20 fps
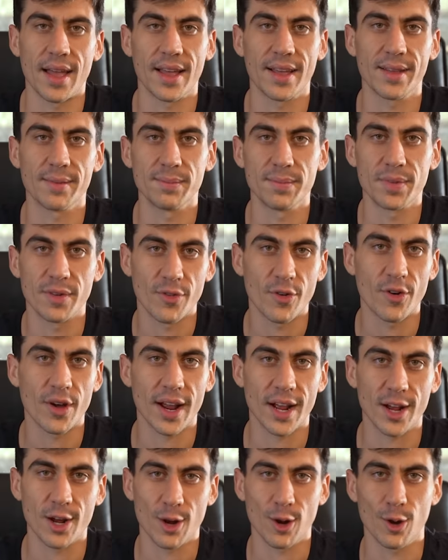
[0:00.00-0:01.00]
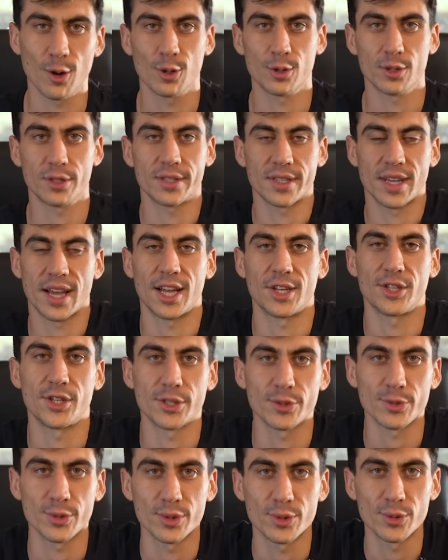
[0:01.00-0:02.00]
And before I close, I
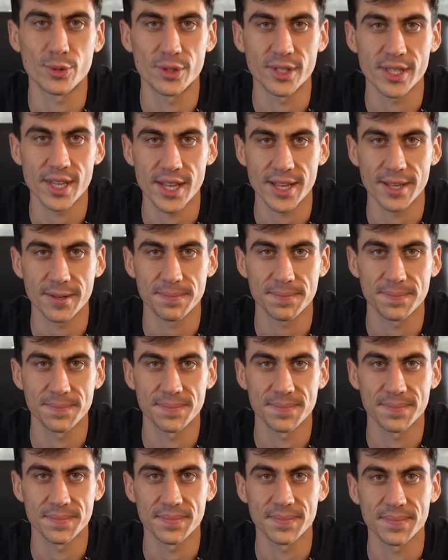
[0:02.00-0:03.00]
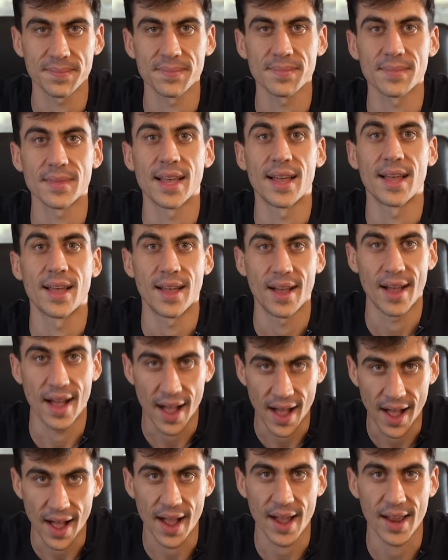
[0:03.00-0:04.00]
just want to say,
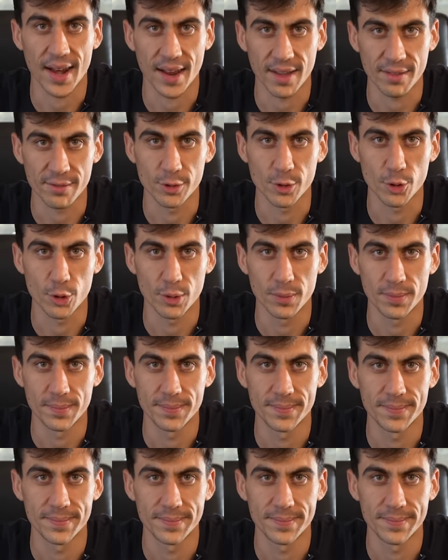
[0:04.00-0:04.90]
I love you.